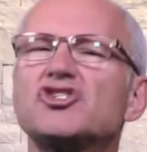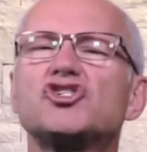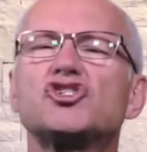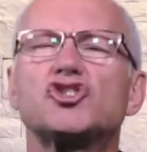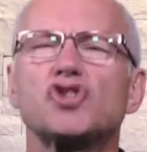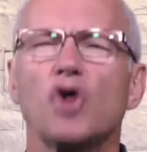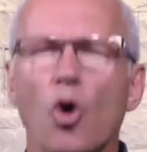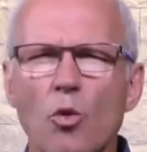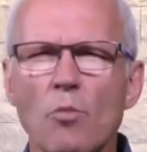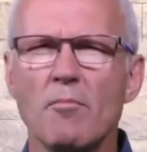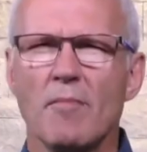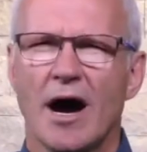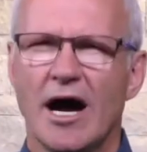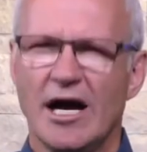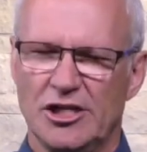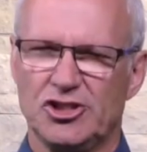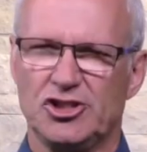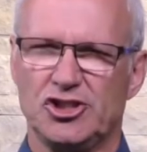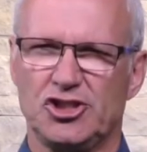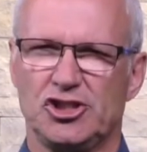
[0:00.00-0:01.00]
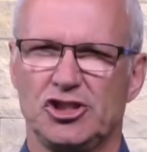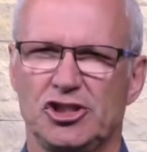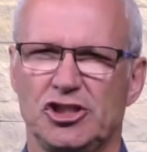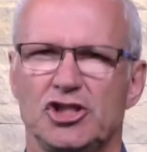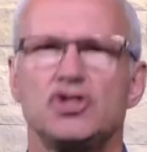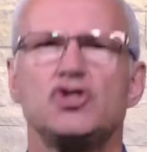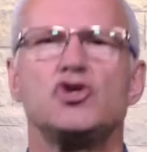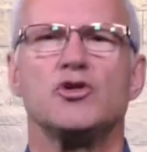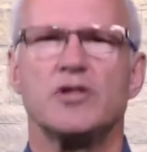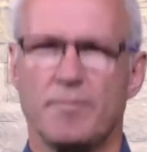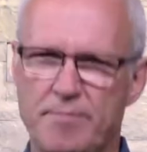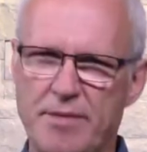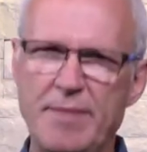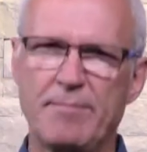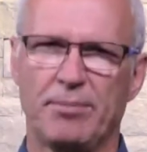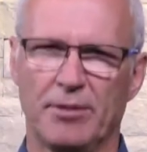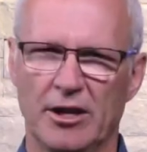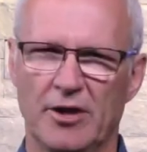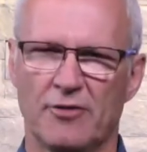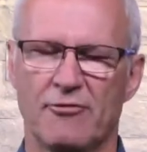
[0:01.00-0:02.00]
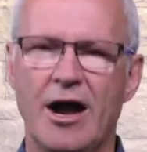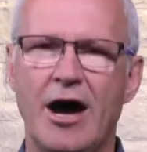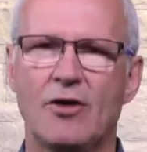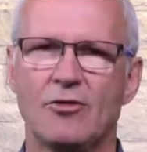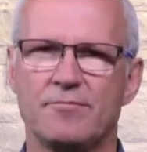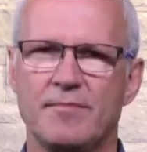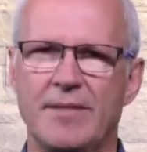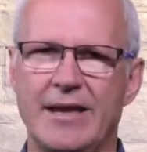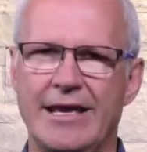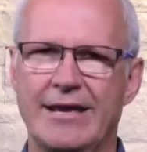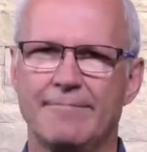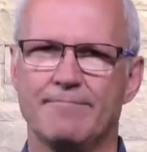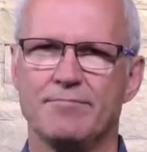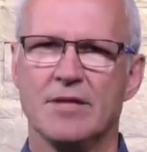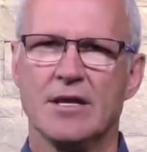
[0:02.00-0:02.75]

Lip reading: so much to the people around me.